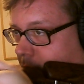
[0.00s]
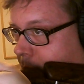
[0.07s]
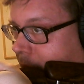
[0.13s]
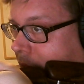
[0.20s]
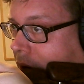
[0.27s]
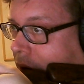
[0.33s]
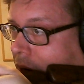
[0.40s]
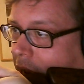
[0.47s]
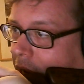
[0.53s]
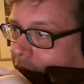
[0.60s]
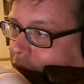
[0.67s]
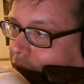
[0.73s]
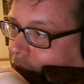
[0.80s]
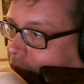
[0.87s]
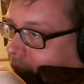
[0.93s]
get a better
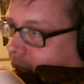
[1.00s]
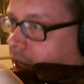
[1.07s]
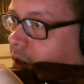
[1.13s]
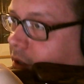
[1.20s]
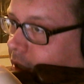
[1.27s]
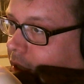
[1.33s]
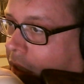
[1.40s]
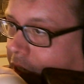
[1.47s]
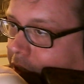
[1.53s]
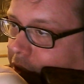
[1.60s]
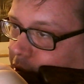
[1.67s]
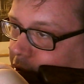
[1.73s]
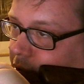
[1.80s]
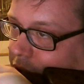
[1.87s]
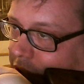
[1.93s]
angle on it here like
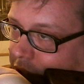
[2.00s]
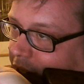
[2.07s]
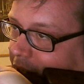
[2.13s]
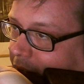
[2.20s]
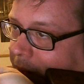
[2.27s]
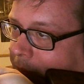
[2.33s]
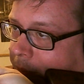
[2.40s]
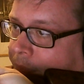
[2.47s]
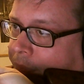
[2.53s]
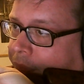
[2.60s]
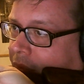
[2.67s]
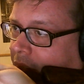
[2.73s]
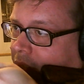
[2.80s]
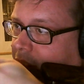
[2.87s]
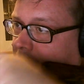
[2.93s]
this. You can see
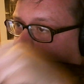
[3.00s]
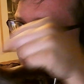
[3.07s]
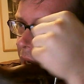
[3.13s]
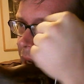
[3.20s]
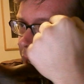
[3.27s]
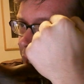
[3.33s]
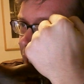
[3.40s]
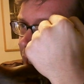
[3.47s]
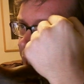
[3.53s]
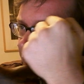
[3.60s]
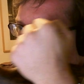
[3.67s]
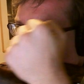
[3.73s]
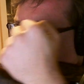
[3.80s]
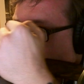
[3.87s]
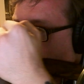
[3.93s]
that my
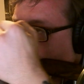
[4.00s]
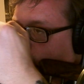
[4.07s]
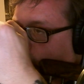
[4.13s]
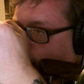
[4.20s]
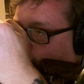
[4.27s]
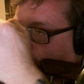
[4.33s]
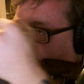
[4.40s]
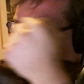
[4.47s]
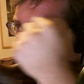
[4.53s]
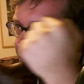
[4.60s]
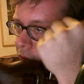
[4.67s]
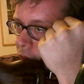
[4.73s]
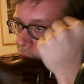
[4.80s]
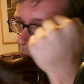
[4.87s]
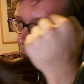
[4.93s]
eye is lined up
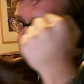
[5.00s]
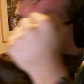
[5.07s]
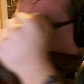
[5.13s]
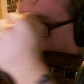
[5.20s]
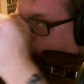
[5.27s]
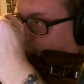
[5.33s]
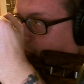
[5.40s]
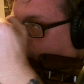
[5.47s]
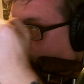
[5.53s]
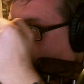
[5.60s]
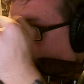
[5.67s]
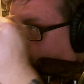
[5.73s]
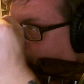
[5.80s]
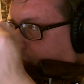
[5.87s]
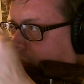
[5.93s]
directly
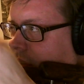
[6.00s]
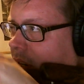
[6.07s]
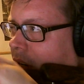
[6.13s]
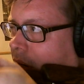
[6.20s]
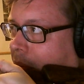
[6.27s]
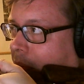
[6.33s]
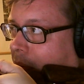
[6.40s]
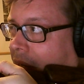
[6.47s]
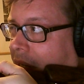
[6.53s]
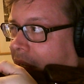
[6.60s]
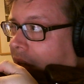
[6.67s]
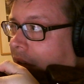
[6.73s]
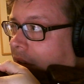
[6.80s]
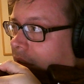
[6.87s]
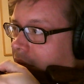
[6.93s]
with the scope right
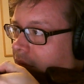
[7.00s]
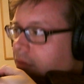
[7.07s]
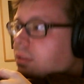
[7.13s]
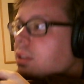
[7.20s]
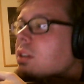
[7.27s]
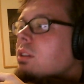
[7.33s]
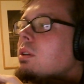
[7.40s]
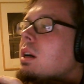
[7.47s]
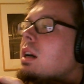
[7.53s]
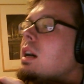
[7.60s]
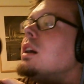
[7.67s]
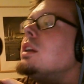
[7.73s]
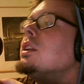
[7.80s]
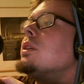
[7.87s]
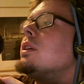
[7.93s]
here. No
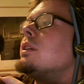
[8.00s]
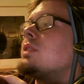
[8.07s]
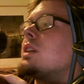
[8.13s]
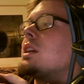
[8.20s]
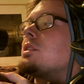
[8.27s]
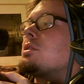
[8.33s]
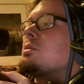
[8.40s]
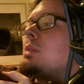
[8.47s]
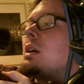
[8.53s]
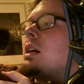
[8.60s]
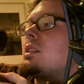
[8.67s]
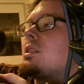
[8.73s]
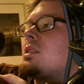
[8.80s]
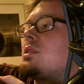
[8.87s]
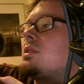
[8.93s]
ifs, ands, or
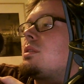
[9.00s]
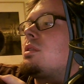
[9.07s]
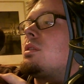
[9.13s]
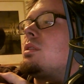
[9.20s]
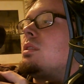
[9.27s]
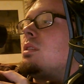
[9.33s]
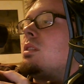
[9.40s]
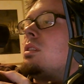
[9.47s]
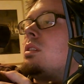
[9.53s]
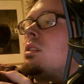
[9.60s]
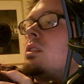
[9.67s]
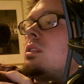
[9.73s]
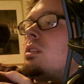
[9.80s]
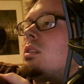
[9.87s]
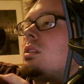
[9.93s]
buts.
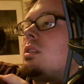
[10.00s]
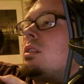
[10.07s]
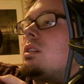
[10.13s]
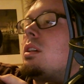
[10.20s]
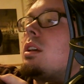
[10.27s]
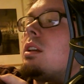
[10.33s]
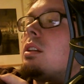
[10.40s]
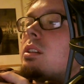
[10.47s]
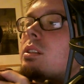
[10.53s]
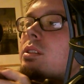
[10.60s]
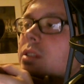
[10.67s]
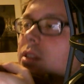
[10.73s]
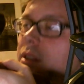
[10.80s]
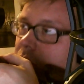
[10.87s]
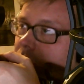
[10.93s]
And
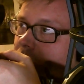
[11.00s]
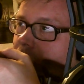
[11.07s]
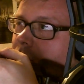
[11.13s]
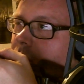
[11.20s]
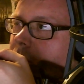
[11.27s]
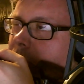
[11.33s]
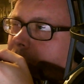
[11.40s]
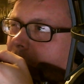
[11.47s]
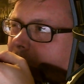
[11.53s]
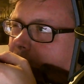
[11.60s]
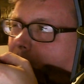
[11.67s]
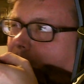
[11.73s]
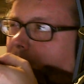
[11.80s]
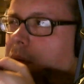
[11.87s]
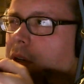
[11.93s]
it's a pretty
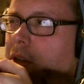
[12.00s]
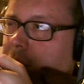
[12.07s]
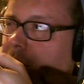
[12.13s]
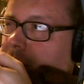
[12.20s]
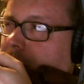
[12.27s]
mean motor